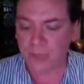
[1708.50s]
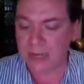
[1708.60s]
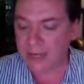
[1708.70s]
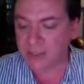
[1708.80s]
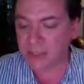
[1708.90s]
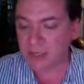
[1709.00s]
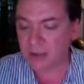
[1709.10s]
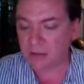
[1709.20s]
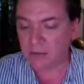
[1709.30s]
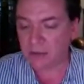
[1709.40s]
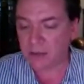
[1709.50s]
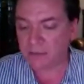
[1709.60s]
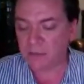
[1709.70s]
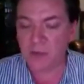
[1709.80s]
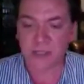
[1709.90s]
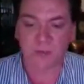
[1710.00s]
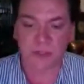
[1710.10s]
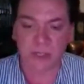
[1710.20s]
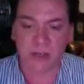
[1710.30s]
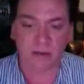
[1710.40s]
It has a full
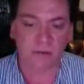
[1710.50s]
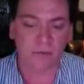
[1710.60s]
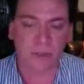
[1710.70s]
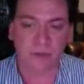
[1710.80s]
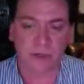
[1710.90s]
expose of the first